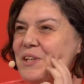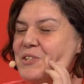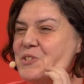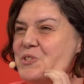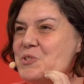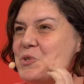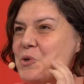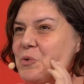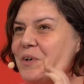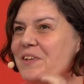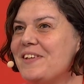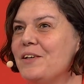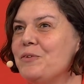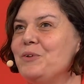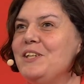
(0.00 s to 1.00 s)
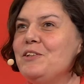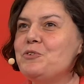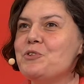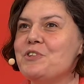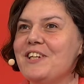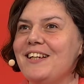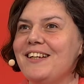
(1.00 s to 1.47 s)
So one thing we need
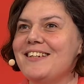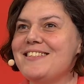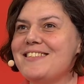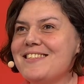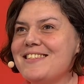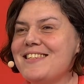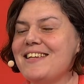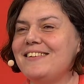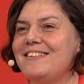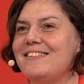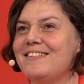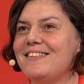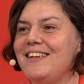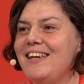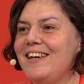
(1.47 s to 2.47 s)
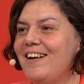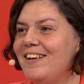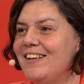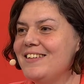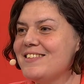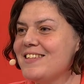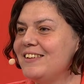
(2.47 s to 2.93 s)
to realize is that AI
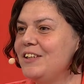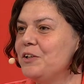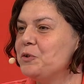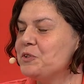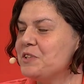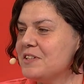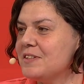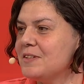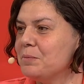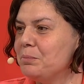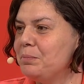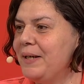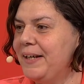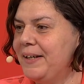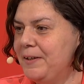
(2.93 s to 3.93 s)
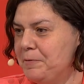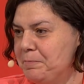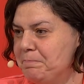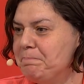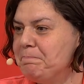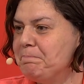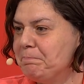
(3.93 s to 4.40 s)
is an ecosystem play.
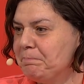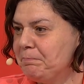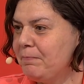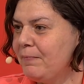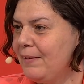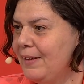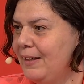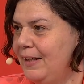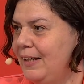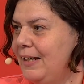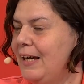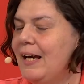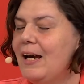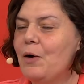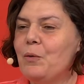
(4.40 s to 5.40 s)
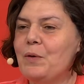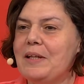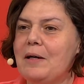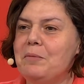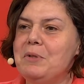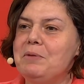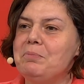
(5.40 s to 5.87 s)
What
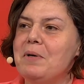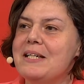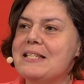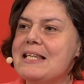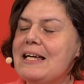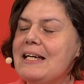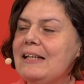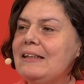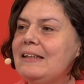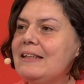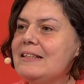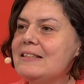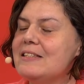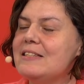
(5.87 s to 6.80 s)
I mean by that is